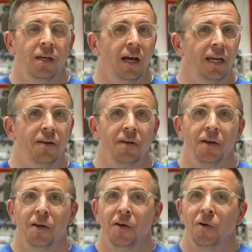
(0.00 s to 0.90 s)
Again,
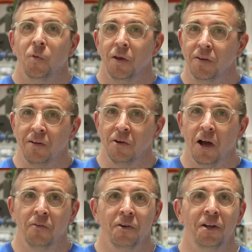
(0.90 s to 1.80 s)
we've never
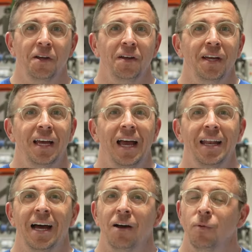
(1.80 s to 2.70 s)
offered it
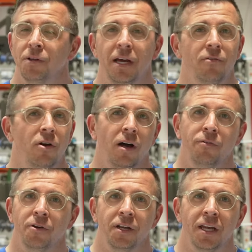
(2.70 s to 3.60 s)
and we'll never
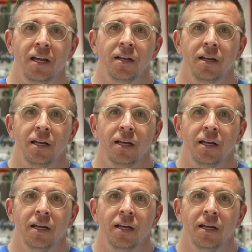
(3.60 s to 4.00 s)
offer it again.